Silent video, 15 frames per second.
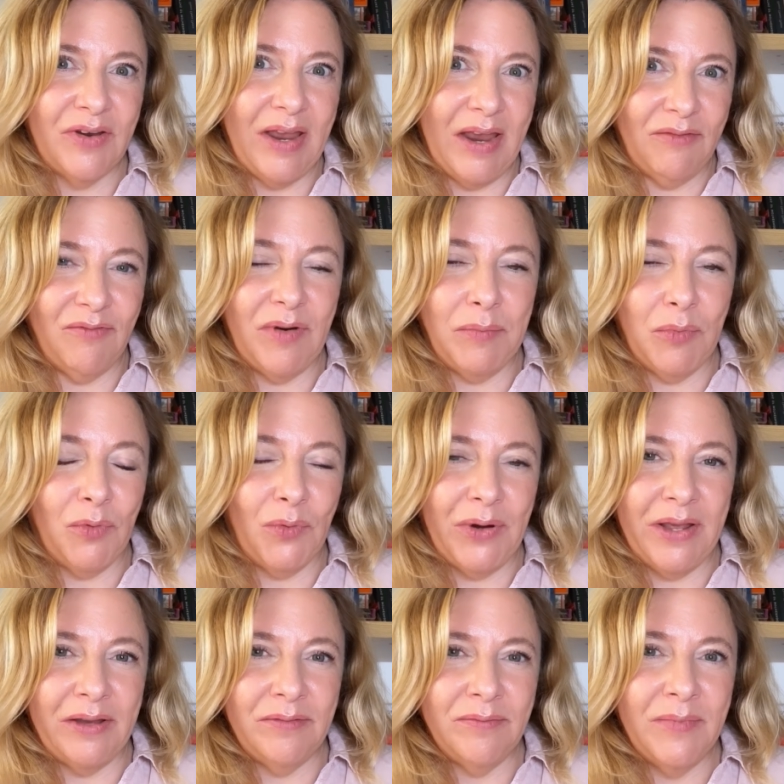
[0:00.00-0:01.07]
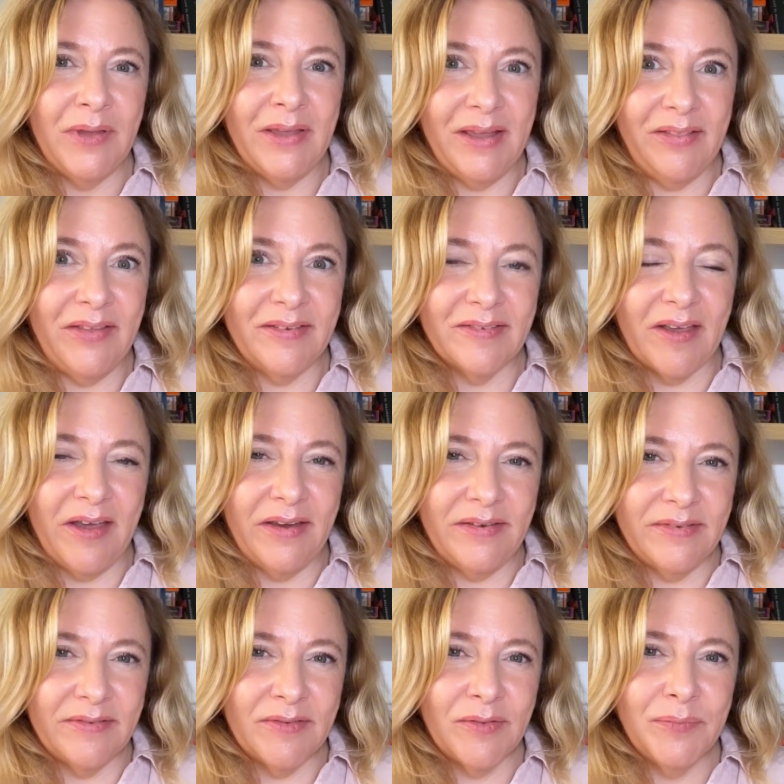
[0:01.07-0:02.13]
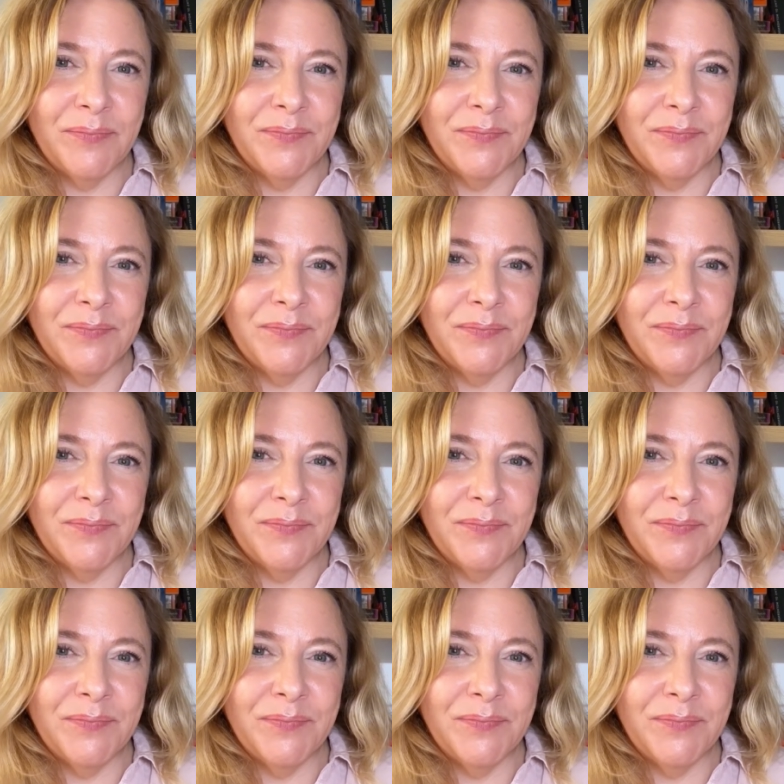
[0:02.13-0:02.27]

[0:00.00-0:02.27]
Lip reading: every morning, in this case,